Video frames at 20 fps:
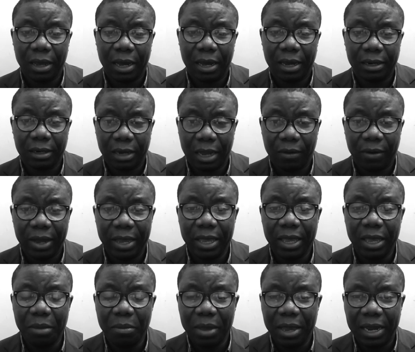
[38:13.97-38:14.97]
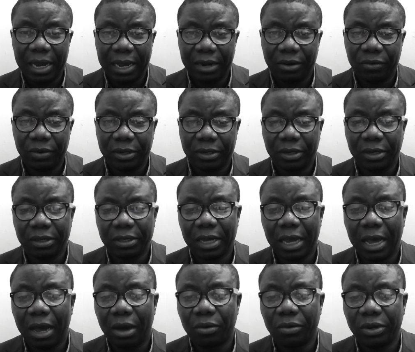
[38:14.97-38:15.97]
Our email addresses
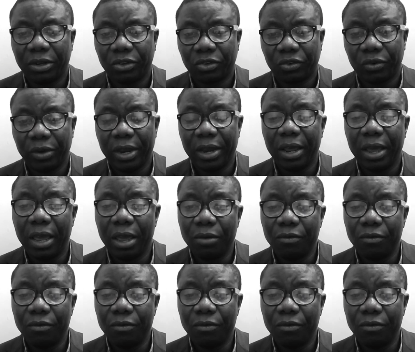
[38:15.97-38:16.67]
are on the screen,